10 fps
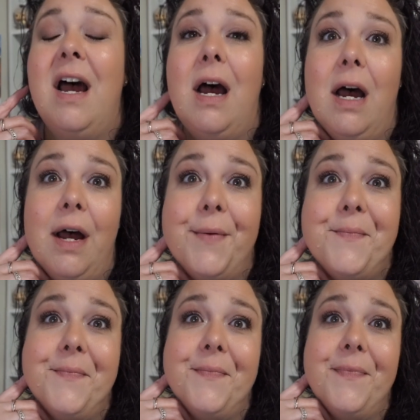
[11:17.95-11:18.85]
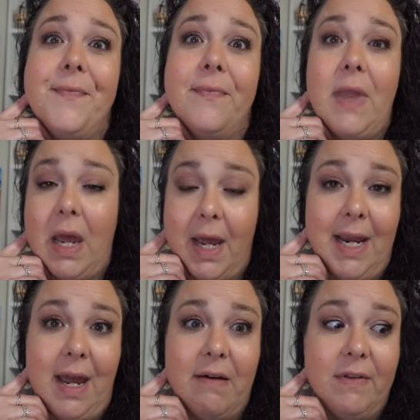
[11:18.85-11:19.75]

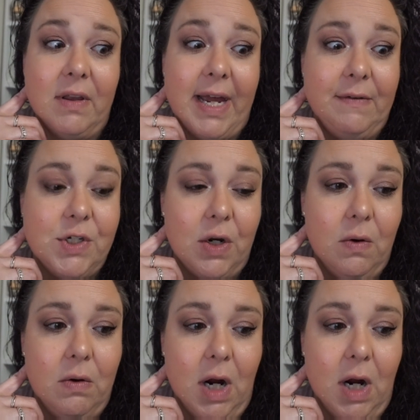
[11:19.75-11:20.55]
I have the live show